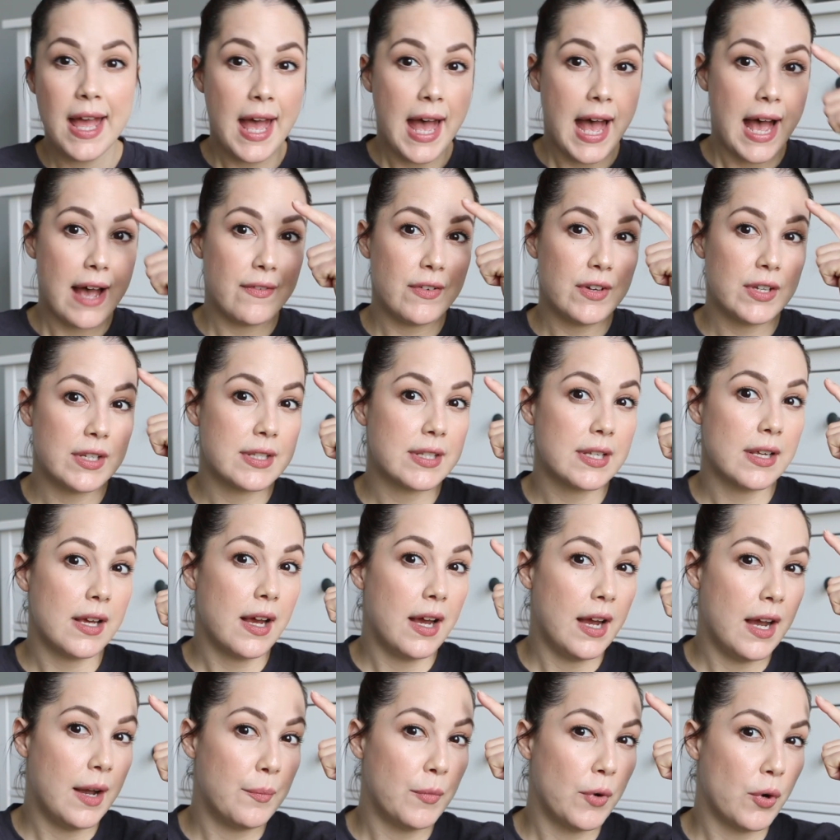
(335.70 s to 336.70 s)
Have it
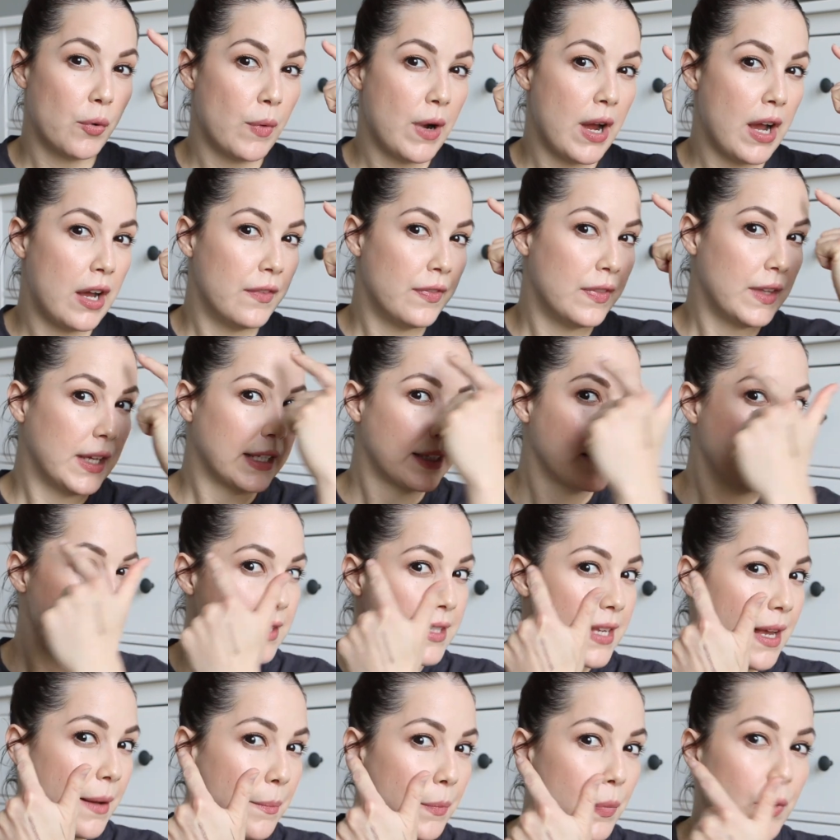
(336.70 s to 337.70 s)
around like the
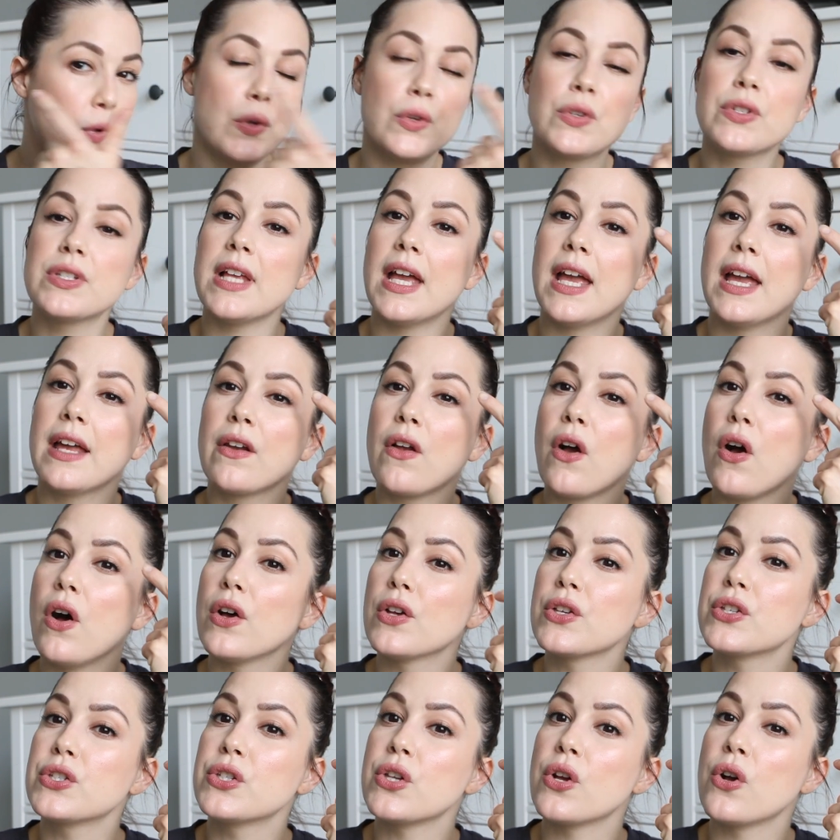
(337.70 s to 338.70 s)
temples and
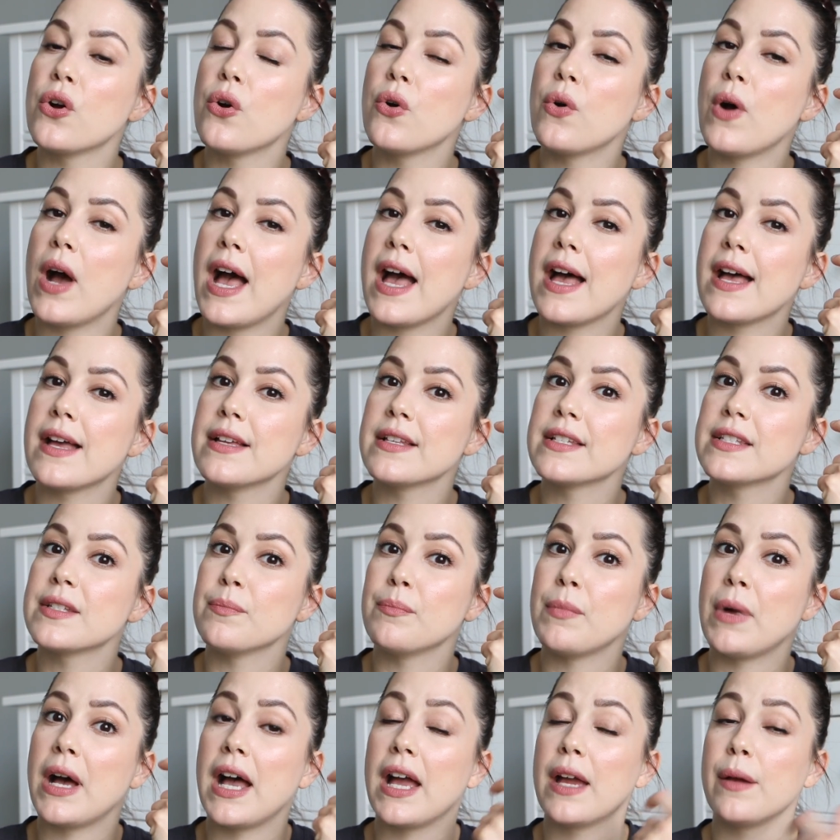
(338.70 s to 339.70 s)
also as
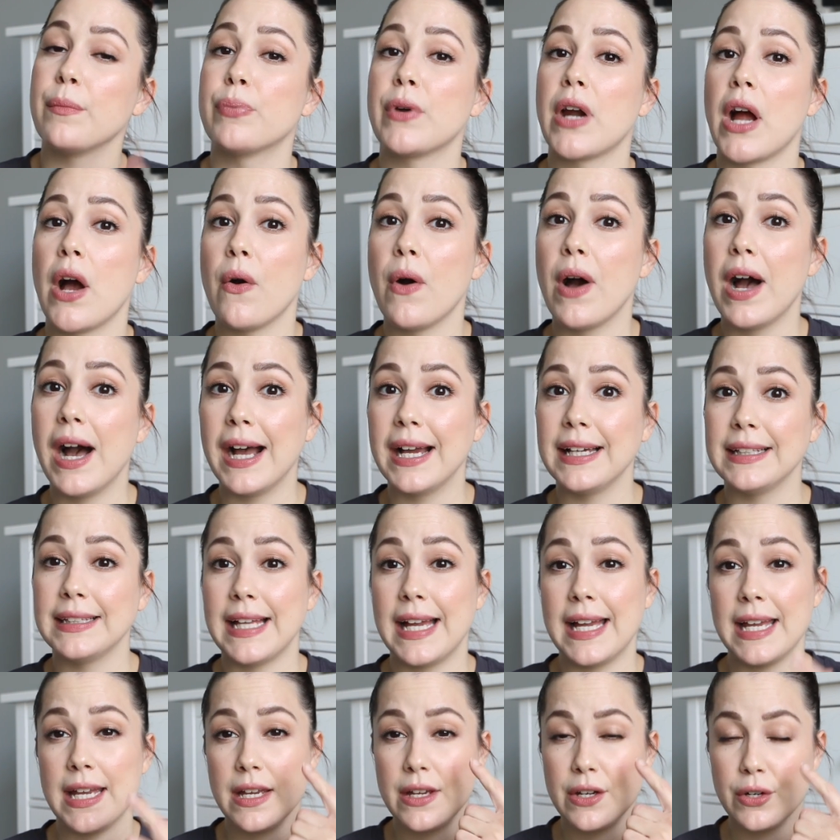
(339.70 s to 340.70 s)
my brow
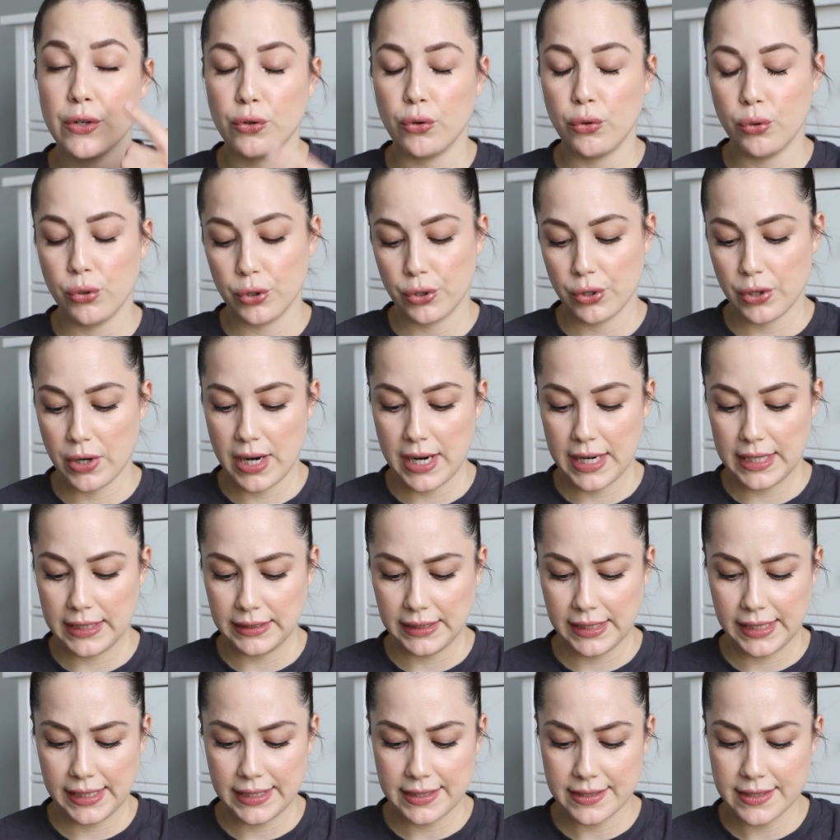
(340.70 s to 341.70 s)
highlight, inner corner
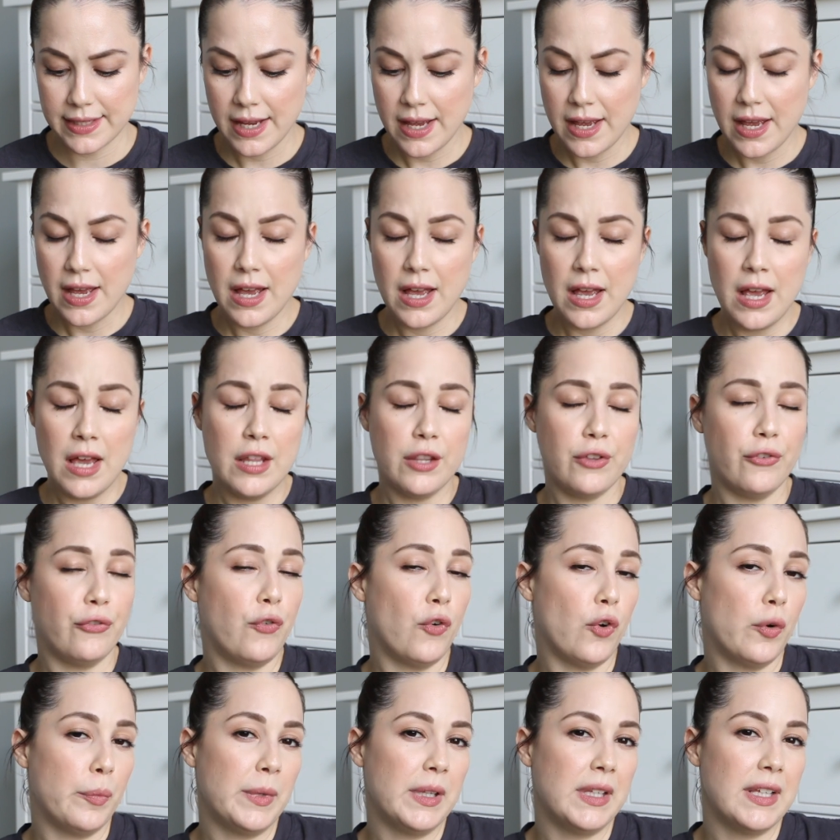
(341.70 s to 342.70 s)
highlight. The
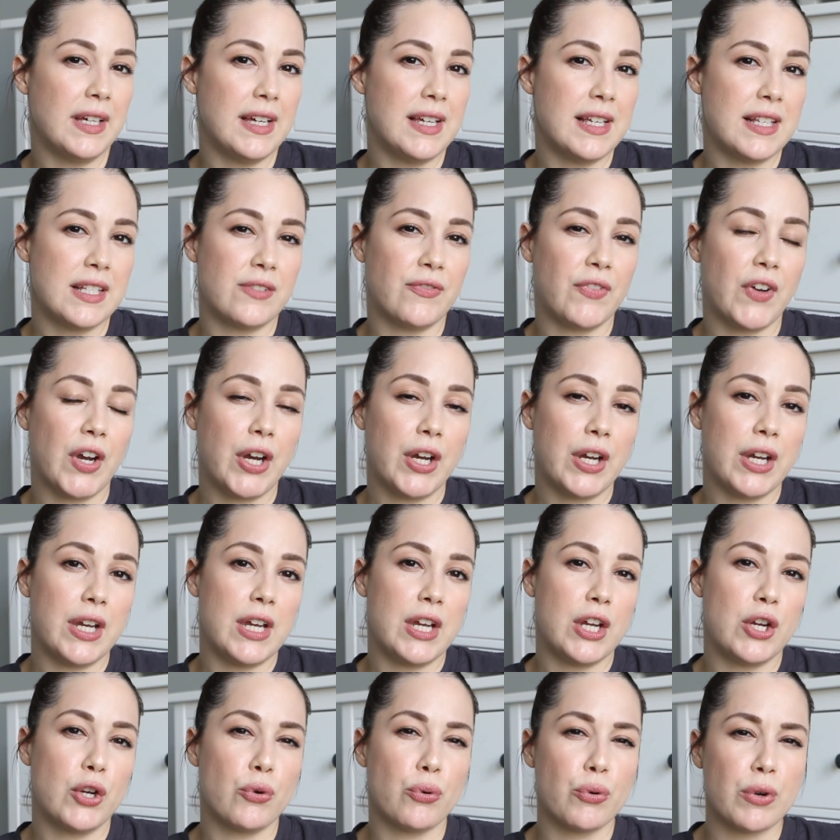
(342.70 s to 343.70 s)
formula is
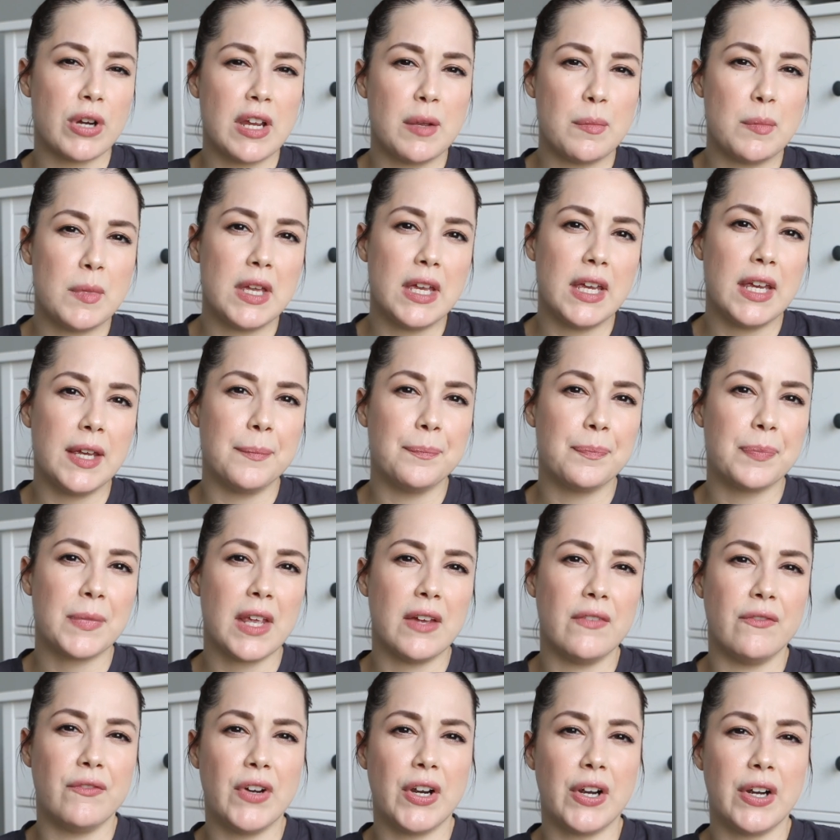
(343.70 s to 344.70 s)
very creamy
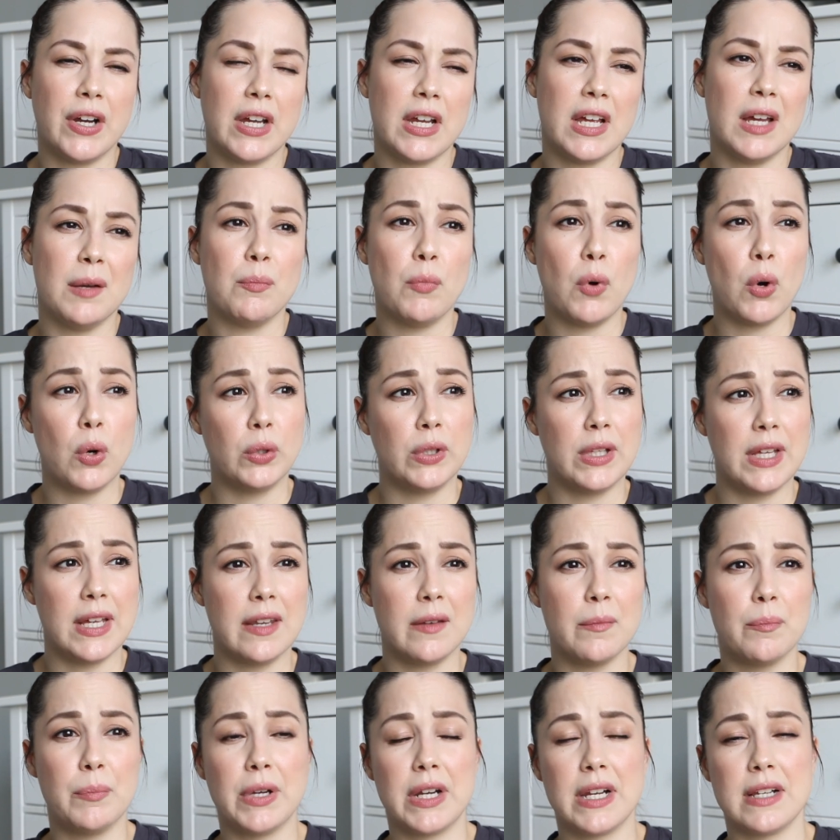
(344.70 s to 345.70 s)
and very
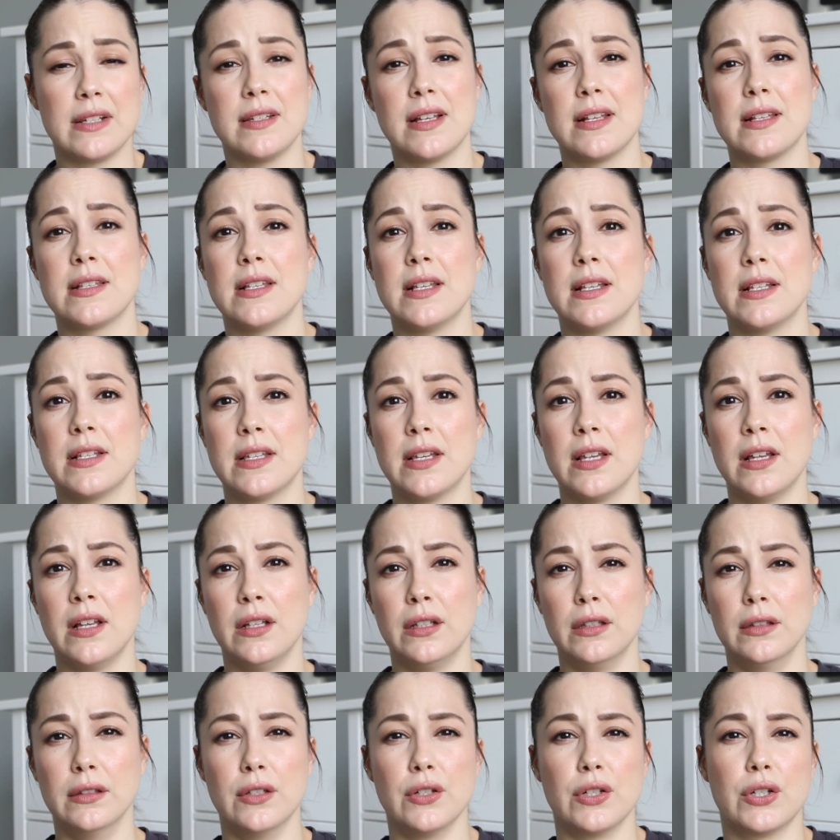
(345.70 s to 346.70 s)
emollient, but it doesn't
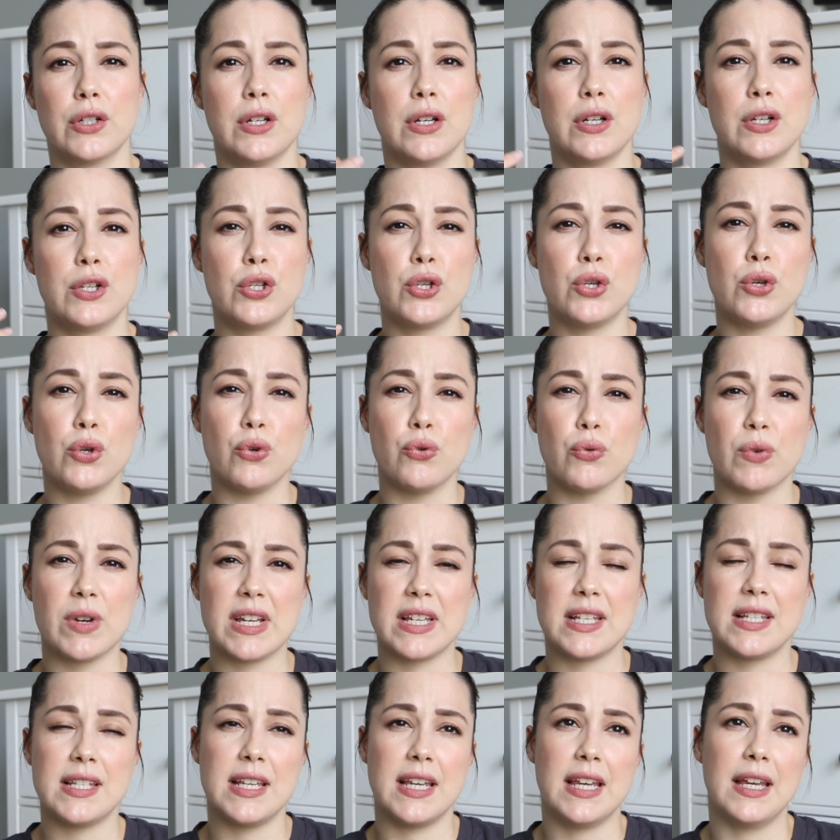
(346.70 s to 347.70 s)
look too
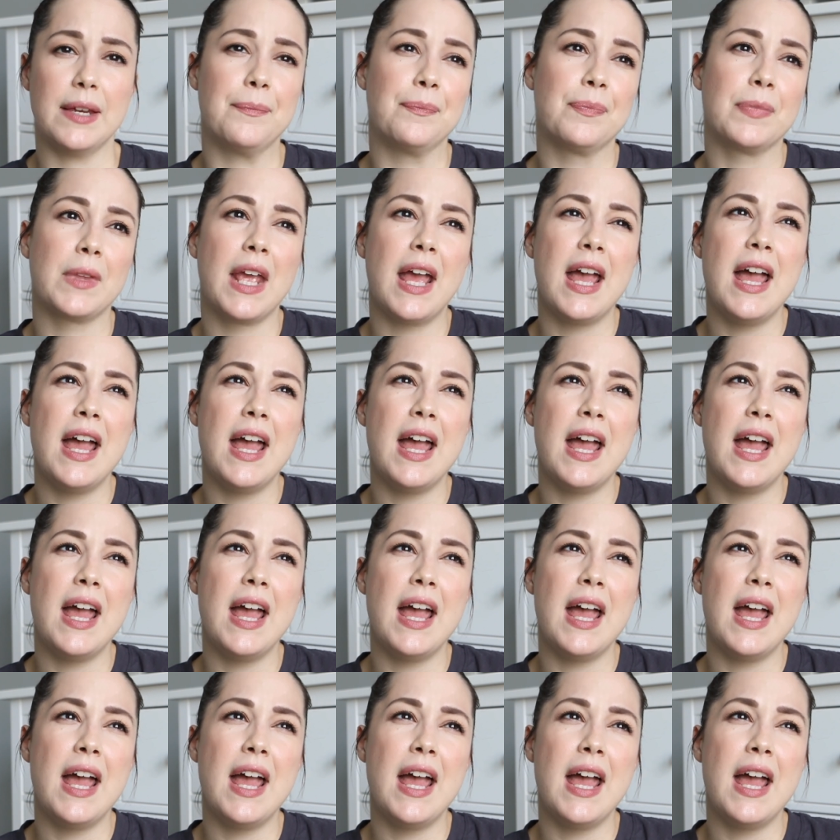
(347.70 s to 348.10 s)
greasy.